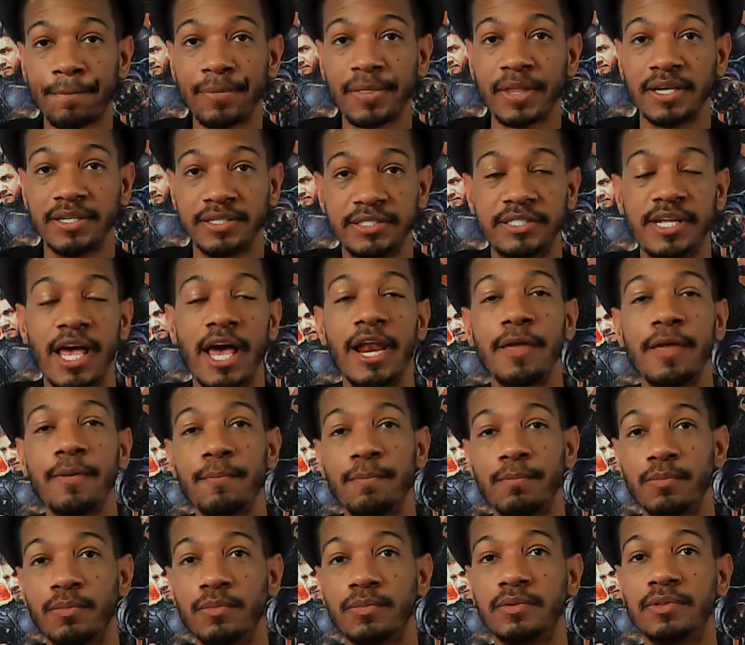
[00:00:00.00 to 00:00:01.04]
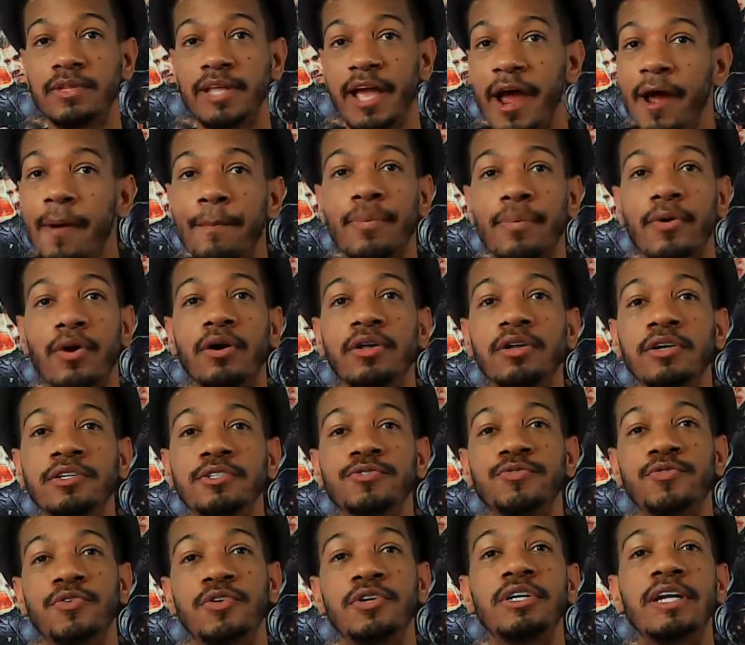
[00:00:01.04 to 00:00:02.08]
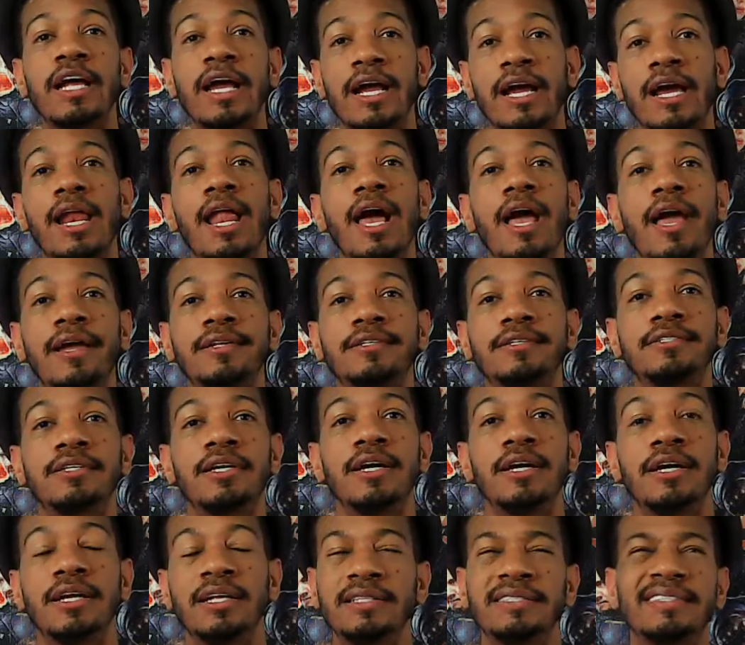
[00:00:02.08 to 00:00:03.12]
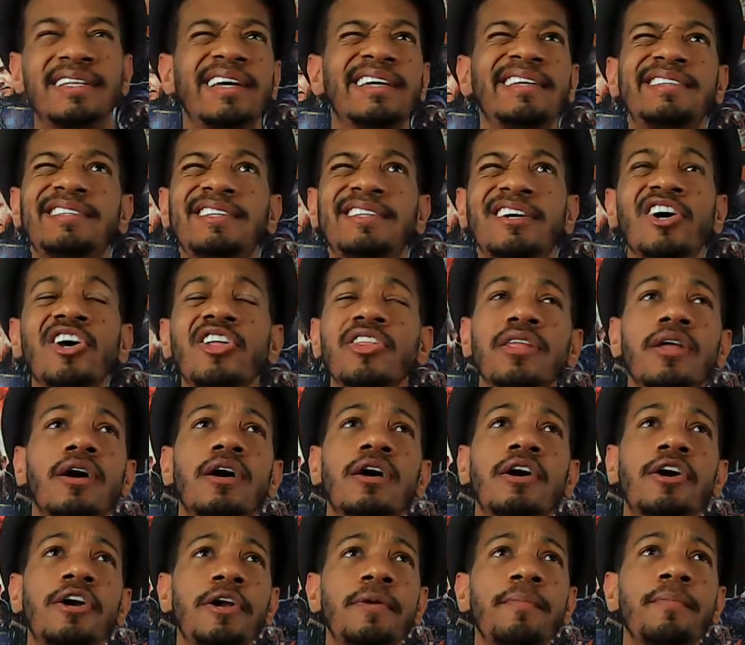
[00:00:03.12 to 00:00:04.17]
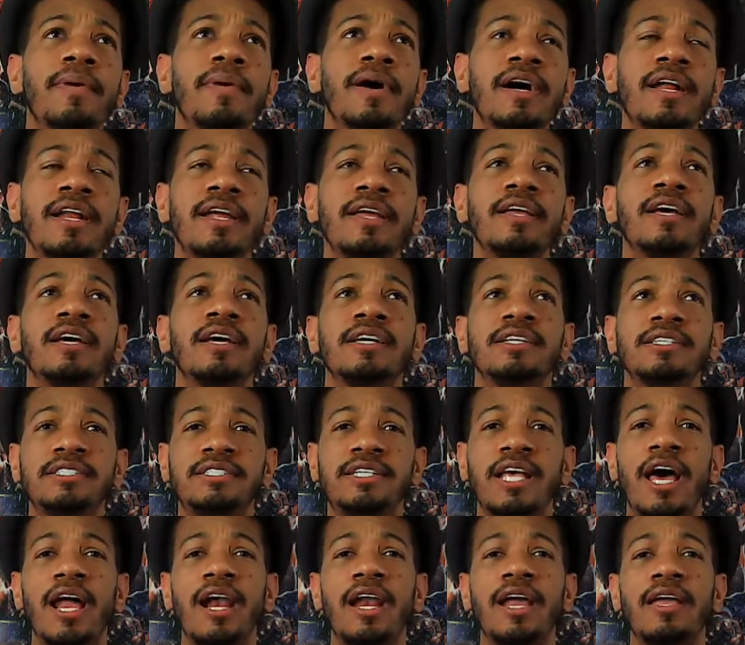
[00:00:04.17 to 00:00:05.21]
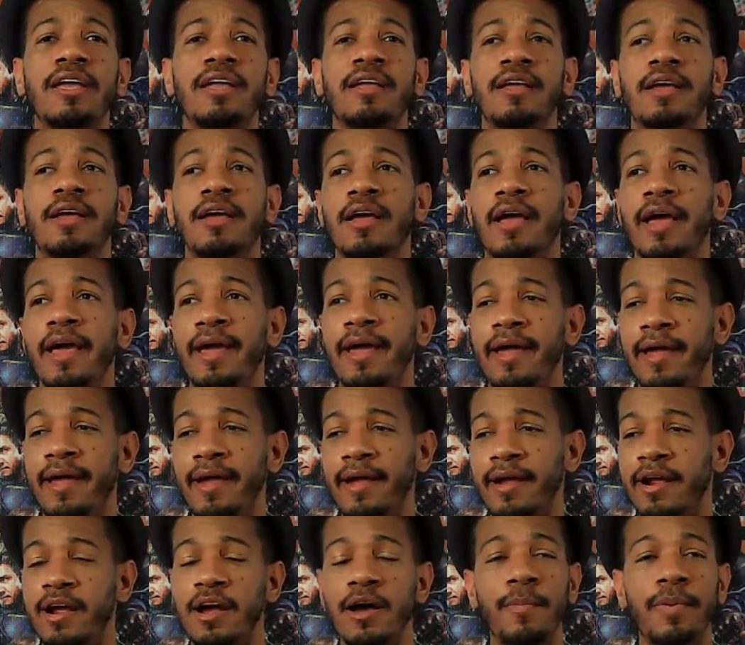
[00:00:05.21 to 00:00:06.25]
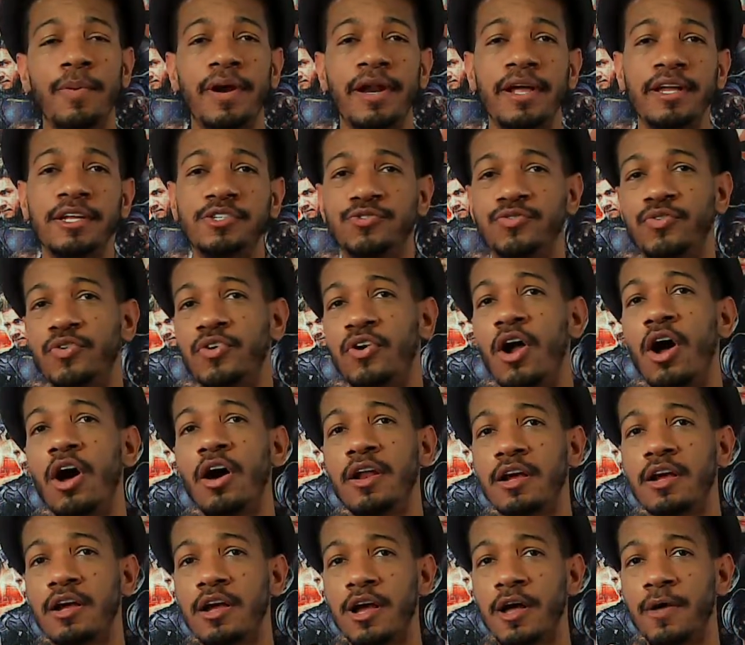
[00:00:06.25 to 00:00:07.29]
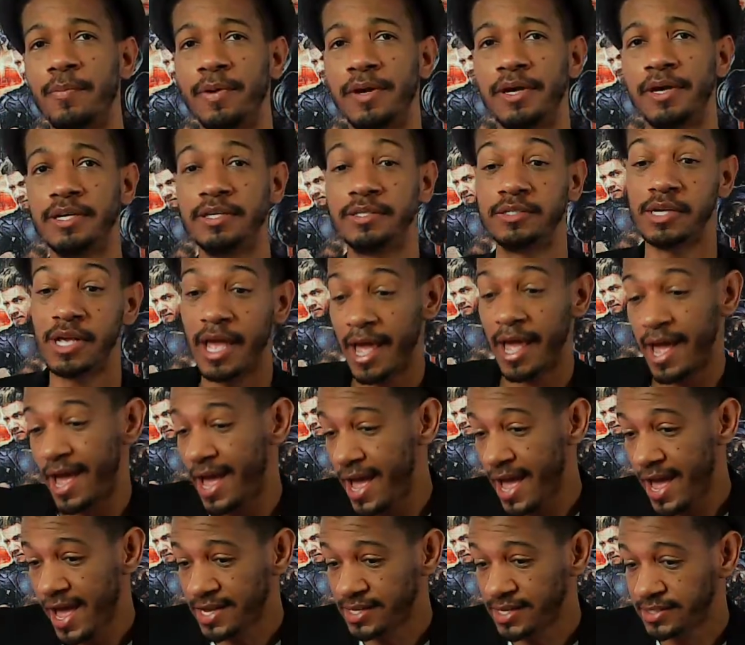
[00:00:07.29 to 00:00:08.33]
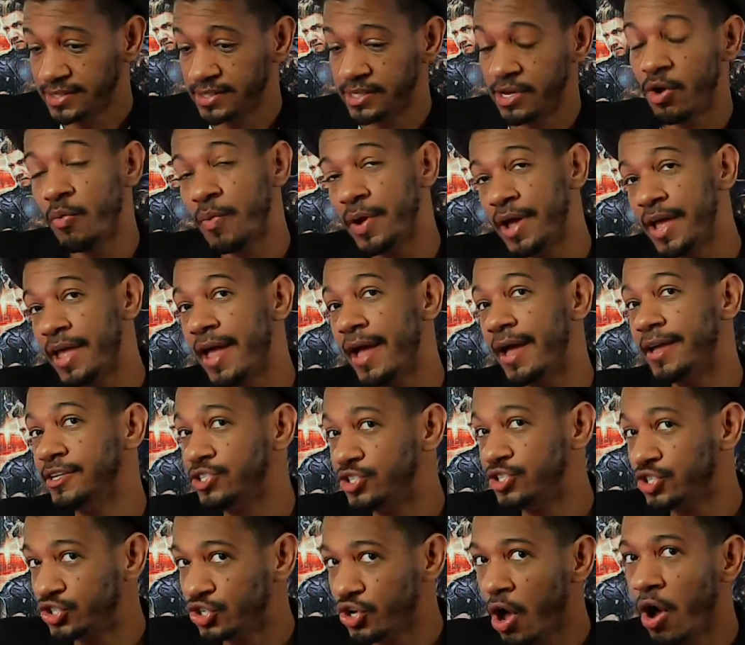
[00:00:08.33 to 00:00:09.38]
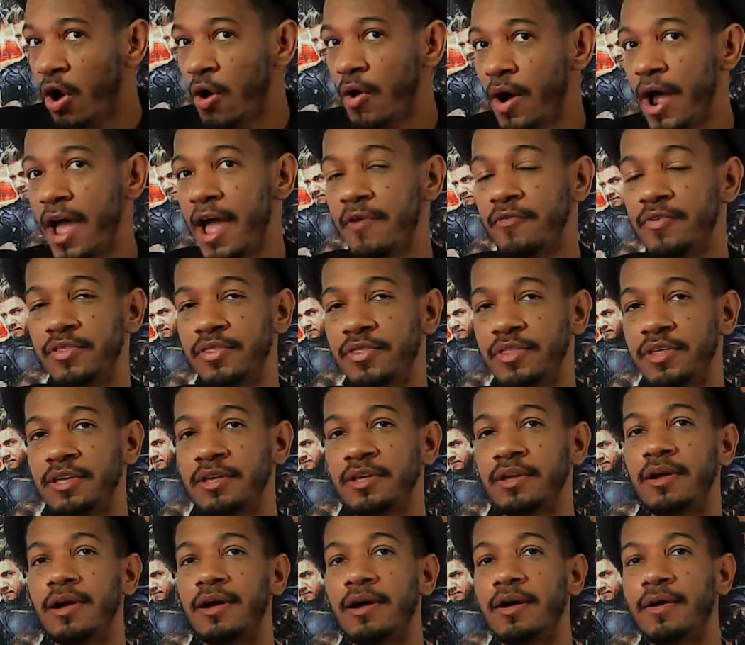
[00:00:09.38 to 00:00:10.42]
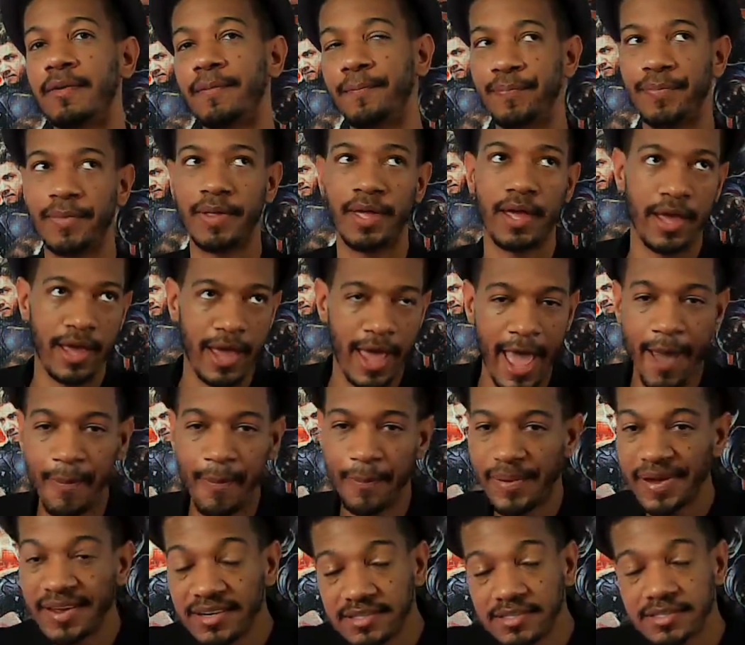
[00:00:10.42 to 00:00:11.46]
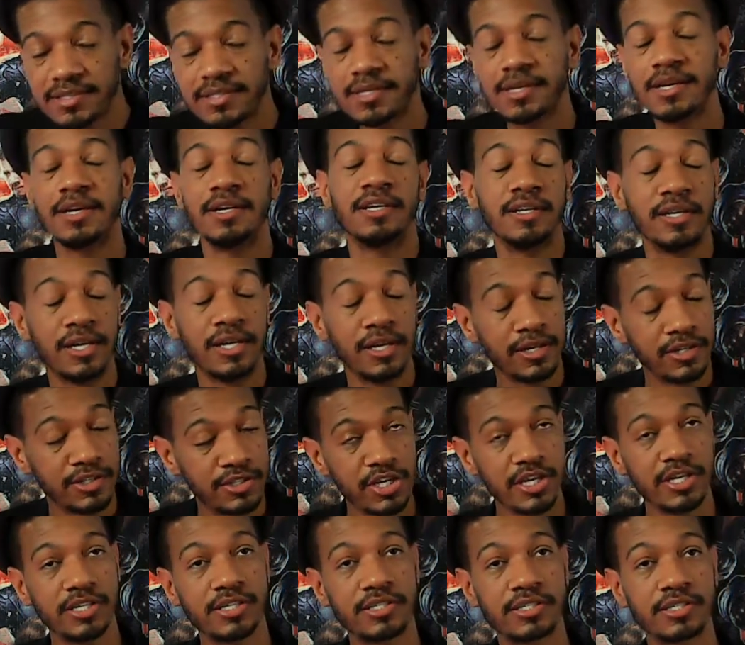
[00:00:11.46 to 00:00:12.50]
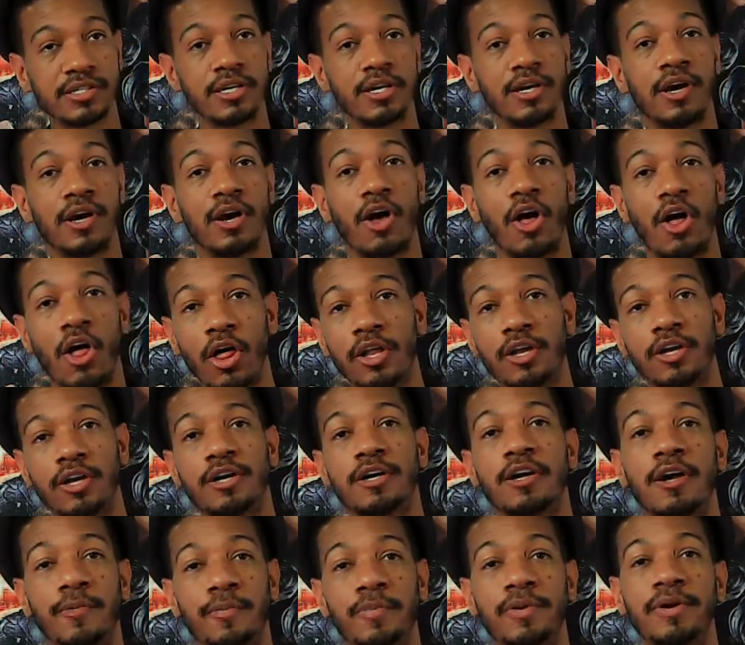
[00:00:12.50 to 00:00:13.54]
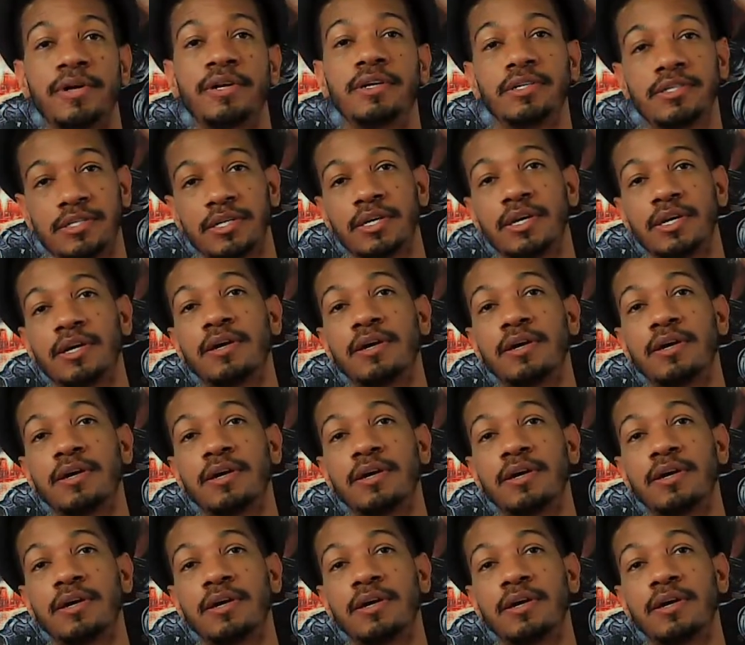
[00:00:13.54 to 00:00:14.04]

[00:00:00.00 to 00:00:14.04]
selling their products for their clients. They don't earn money selling components for other companies. As the way I saw everything happens, just other companies